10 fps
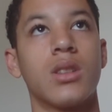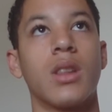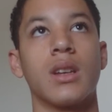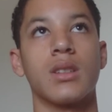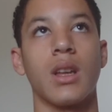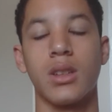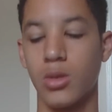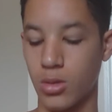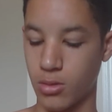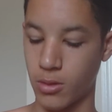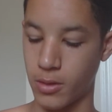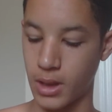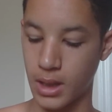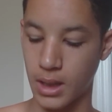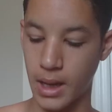things like Swords of
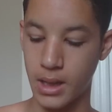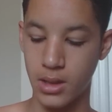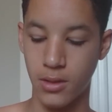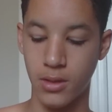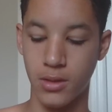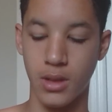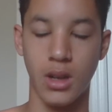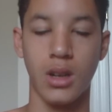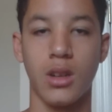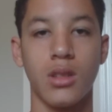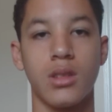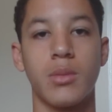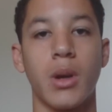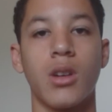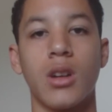Revealing Light,
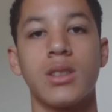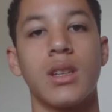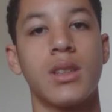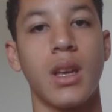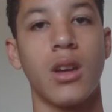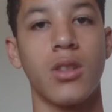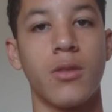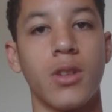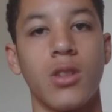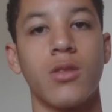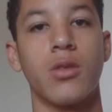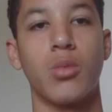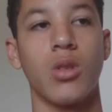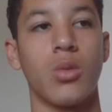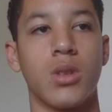spell cards that stay on the field for
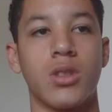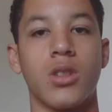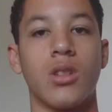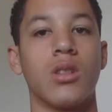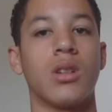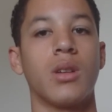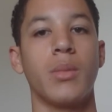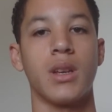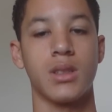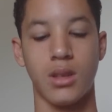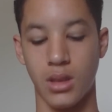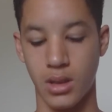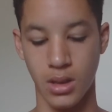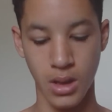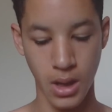more than one turn, basically.